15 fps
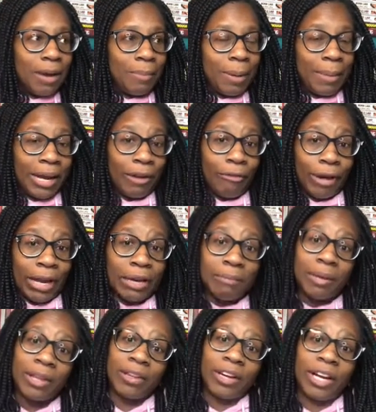my
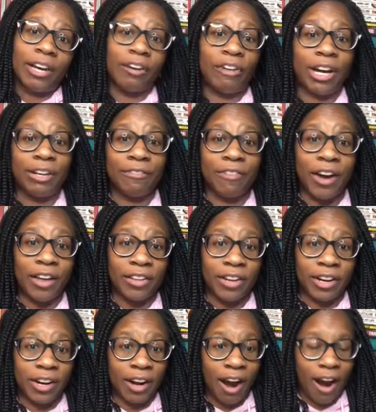grandmother and
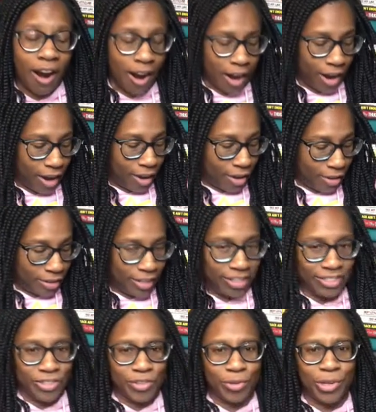grandfather are,
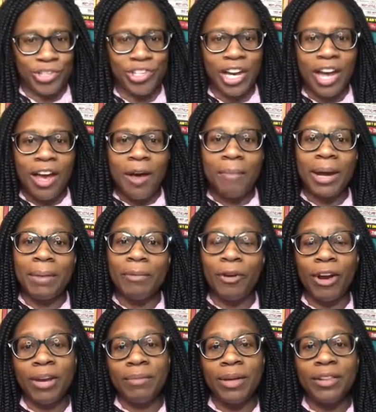my
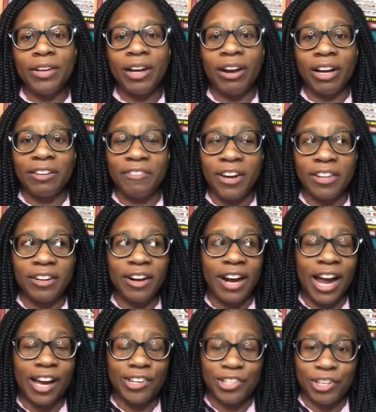grandmother and grandfather are
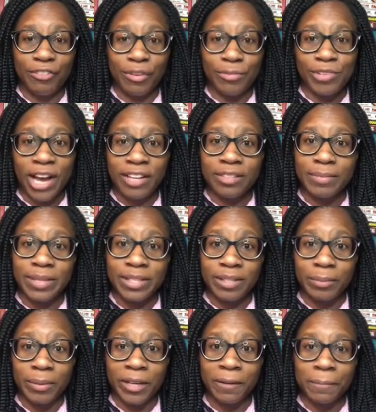actually from Jackson,
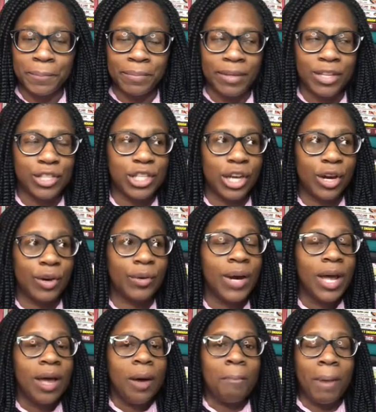Mississippi. So
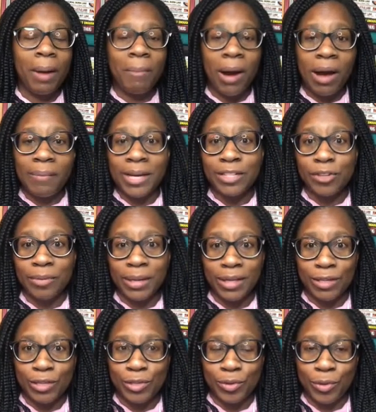my mom had told me
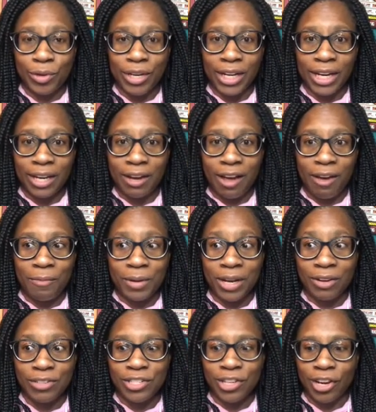this story when
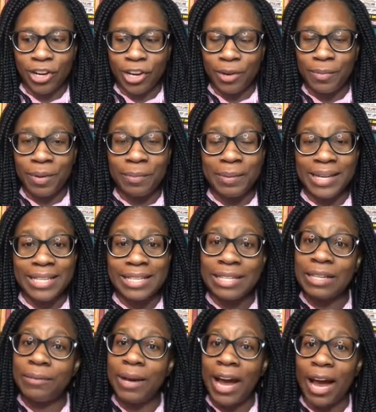I was younger, but
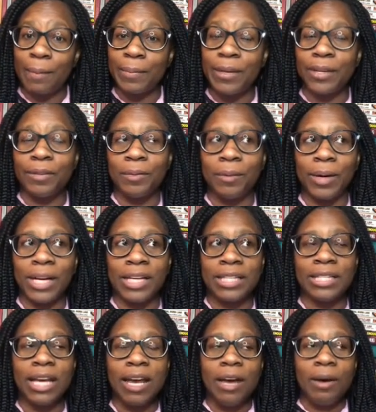basically what happened
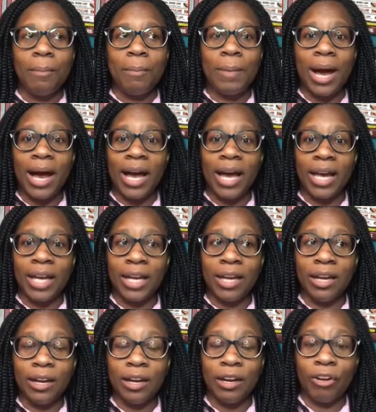was
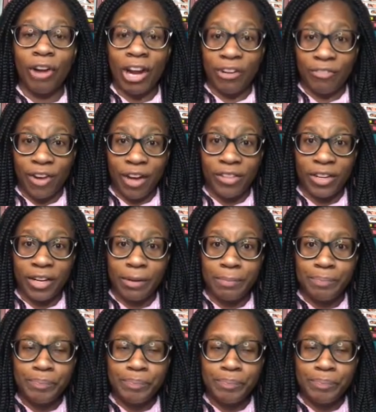my grandfather